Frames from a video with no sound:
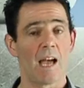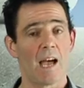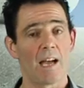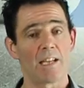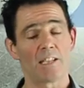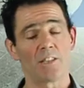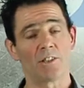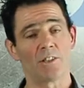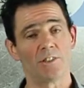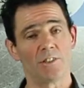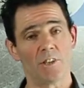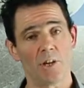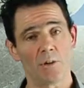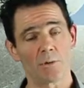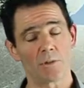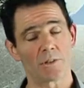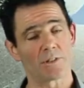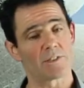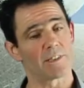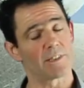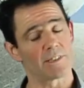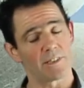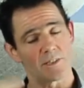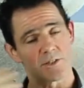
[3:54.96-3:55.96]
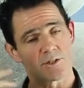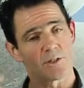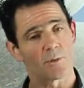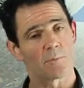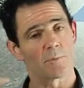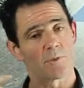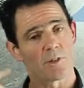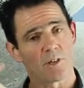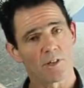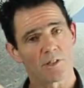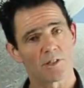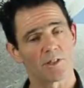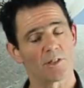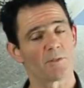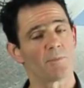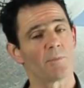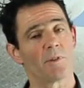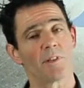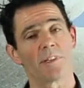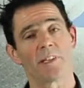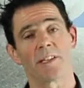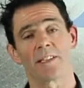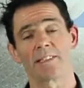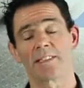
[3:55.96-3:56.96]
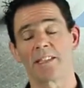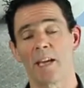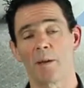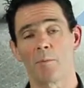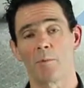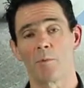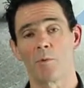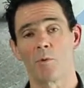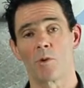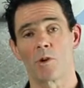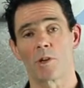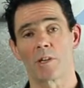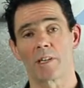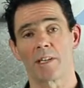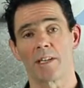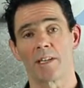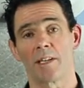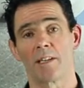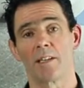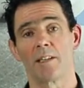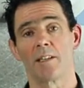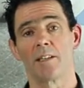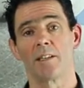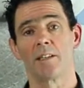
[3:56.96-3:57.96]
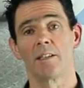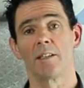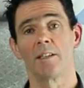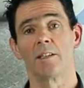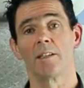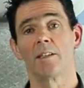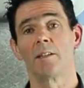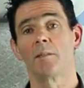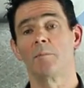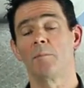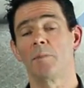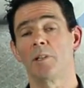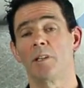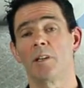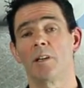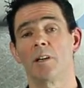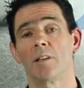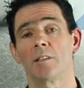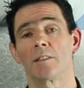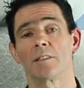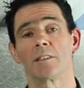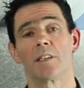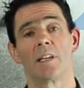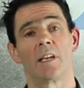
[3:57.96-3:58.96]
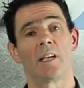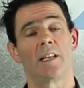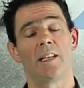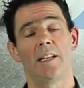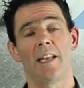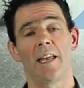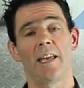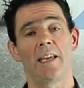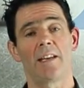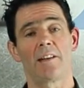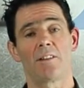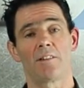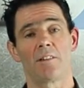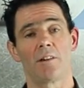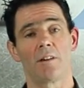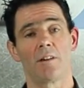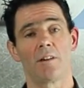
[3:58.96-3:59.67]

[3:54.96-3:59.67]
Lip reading: And you'll notice that the subconscious mind has kept working because later